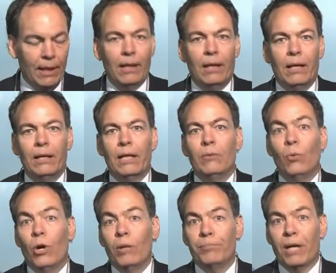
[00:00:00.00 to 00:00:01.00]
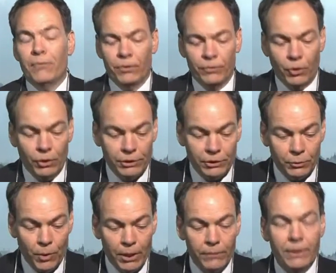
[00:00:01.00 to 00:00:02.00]
And Warren Buffett, of course, is
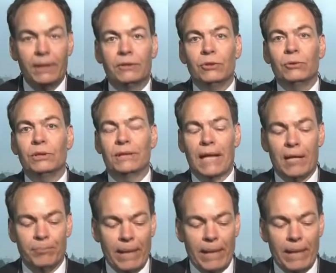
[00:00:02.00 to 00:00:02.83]
one of these suicide